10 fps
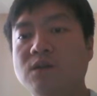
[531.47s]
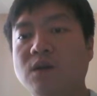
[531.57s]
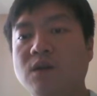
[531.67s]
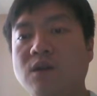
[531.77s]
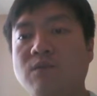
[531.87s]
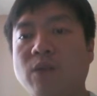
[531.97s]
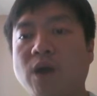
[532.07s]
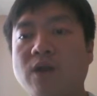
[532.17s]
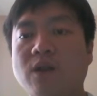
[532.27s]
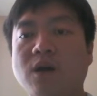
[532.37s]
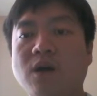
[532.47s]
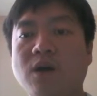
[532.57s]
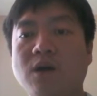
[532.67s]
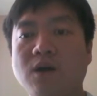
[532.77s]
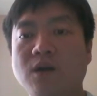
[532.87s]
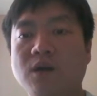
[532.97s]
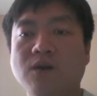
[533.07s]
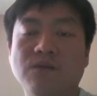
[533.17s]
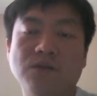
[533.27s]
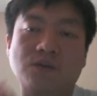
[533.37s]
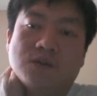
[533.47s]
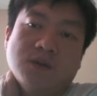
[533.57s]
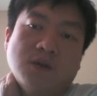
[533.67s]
and then panda for